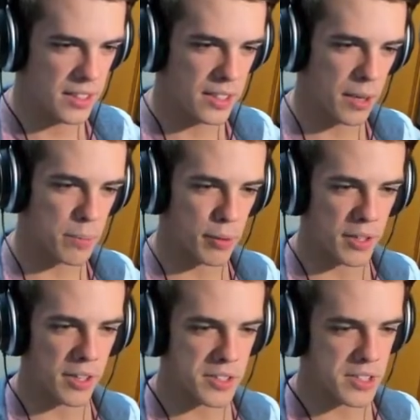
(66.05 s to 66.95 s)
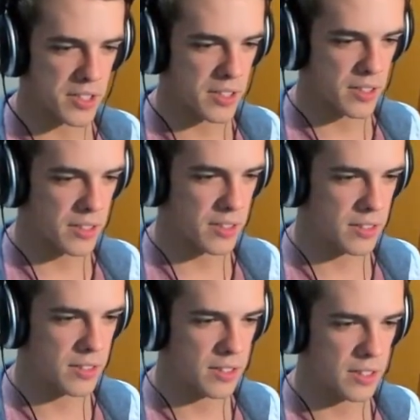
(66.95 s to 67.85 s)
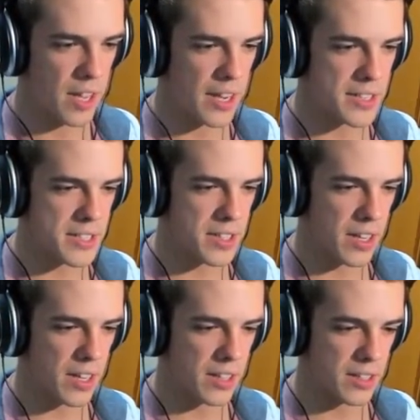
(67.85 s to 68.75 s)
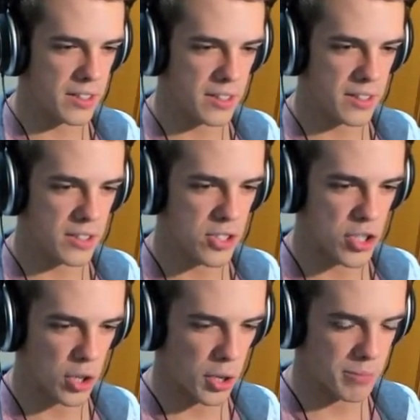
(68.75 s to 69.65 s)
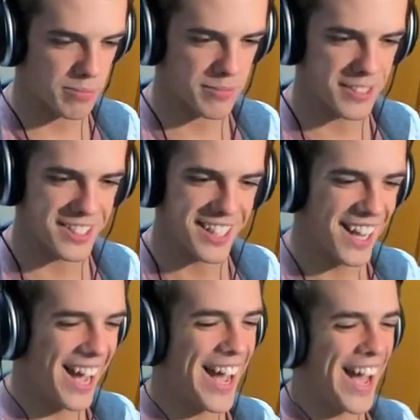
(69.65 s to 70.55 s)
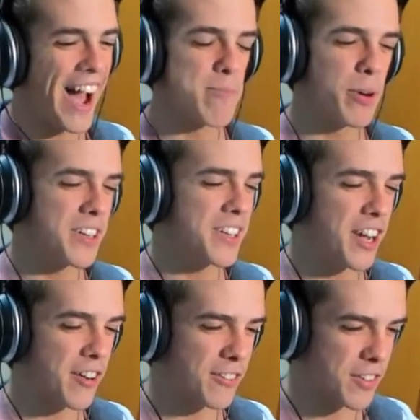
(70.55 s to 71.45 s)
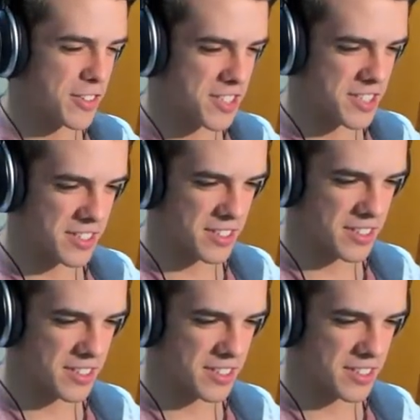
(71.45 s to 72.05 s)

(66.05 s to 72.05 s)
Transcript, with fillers: Yep, pretty nuts in here. Hey, isn't that... Shut up. I pointed it out first.